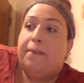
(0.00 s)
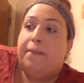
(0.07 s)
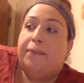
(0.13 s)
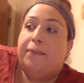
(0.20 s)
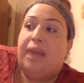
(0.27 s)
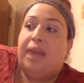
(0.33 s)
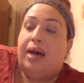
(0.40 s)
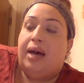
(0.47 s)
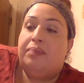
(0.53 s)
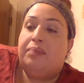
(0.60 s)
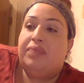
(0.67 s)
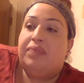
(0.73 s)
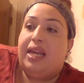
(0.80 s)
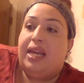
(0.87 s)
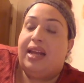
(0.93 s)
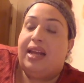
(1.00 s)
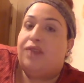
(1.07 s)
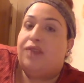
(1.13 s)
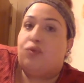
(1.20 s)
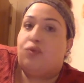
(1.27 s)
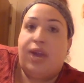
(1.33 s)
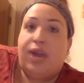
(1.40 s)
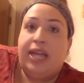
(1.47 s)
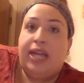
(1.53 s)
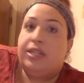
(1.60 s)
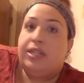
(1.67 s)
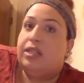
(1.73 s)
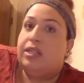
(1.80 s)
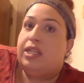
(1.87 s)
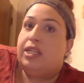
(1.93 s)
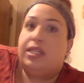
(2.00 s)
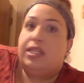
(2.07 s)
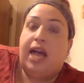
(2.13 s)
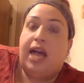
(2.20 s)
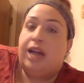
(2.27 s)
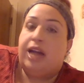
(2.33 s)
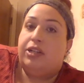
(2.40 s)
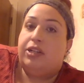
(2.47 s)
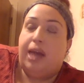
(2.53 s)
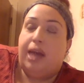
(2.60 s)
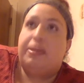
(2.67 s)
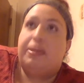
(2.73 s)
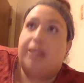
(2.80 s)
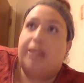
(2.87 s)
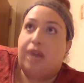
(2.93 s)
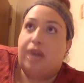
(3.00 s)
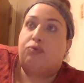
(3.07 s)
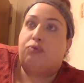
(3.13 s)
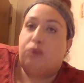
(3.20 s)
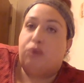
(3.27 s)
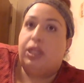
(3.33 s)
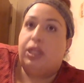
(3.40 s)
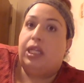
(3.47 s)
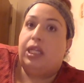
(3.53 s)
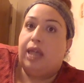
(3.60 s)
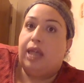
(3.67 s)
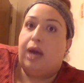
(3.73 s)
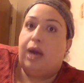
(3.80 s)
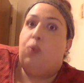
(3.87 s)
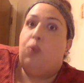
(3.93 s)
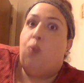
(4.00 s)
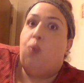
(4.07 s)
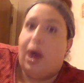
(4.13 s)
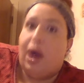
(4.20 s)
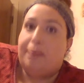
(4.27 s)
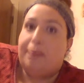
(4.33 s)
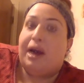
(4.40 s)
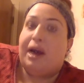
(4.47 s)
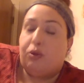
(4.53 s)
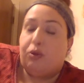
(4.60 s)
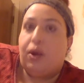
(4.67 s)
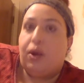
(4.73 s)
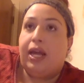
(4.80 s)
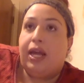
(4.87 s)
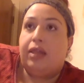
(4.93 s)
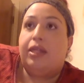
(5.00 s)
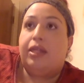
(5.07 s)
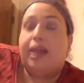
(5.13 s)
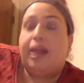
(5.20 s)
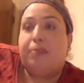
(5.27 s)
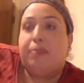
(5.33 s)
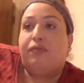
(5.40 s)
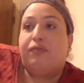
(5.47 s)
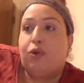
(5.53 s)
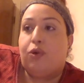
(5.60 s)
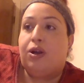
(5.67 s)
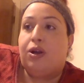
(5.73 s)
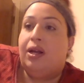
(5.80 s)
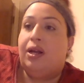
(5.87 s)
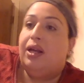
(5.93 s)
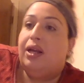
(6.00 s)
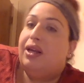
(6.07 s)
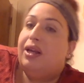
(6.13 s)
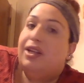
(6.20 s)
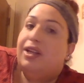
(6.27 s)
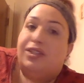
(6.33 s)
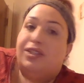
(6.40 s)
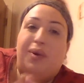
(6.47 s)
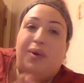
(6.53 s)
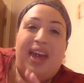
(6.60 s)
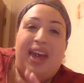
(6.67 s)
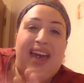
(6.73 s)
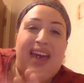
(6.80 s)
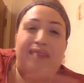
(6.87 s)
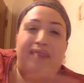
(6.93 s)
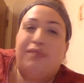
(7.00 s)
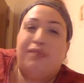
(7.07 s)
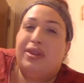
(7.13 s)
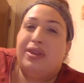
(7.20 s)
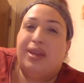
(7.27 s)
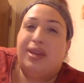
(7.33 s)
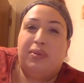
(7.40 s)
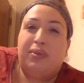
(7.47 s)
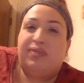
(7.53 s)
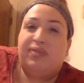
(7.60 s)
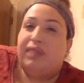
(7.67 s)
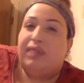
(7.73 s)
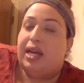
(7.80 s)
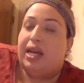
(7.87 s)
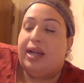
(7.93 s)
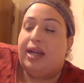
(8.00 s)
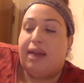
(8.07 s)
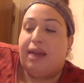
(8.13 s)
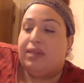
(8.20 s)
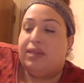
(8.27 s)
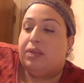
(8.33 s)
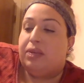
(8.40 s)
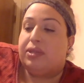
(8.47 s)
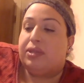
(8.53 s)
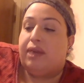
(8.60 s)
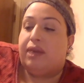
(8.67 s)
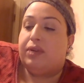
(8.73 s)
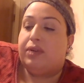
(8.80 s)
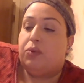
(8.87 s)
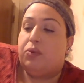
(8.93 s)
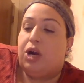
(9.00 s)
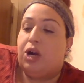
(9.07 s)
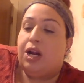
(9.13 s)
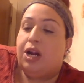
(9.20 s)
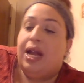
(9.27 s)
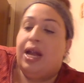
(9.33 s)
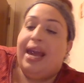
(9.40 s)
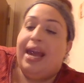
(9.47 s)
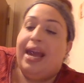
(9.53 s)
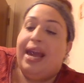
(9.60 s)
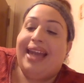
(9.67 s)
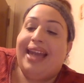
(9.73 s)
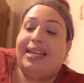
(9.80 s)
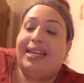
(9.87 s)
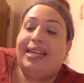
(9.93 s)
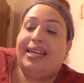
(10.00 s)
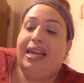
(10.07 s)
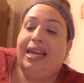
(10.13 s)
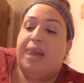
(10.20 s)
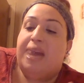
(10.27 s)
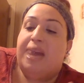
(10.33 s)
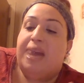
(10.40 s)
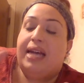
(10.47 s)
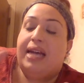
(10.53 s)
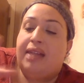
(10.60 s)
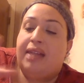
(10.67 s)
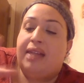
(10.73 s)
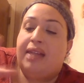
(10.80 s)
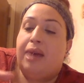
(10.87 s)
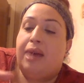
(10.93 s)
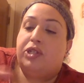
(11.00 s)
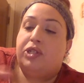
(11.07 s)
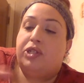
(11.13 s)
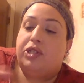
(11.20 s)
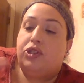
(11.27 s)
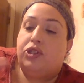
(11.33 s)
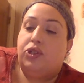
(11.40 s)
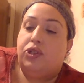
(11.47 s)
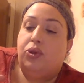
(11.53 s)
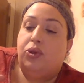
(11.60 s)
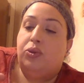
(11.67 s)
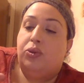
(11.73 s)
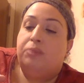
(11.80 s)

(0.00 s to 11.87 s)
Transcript: Um, it had rained the entire day. I mean, like really, like wipeout rain the day before. So everything was flooded. Everything was covered in water. And in my attempt to